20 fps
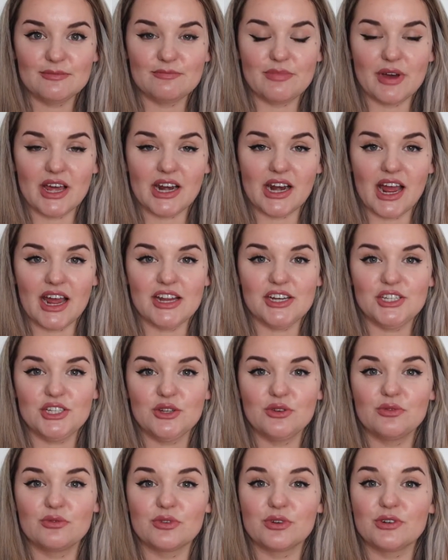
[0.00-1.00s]
but I
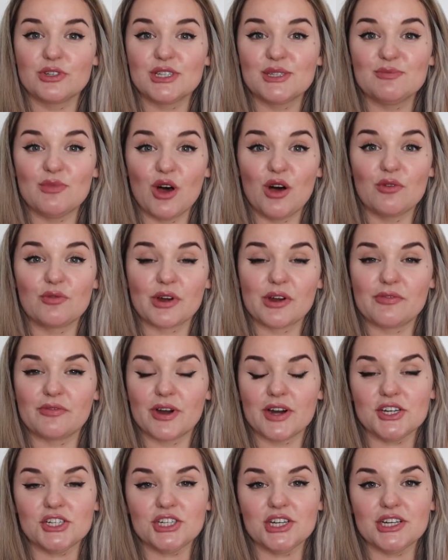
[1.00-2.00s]
do little small
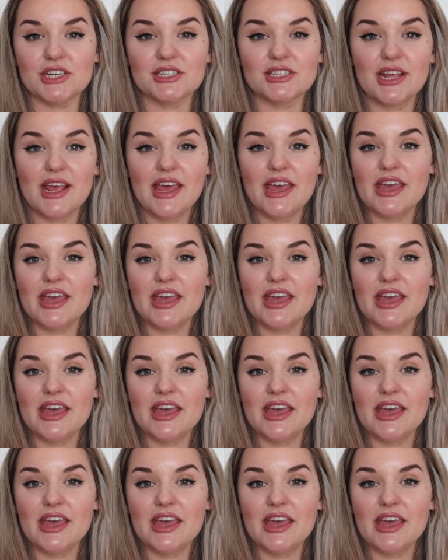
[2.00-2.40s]
refreshes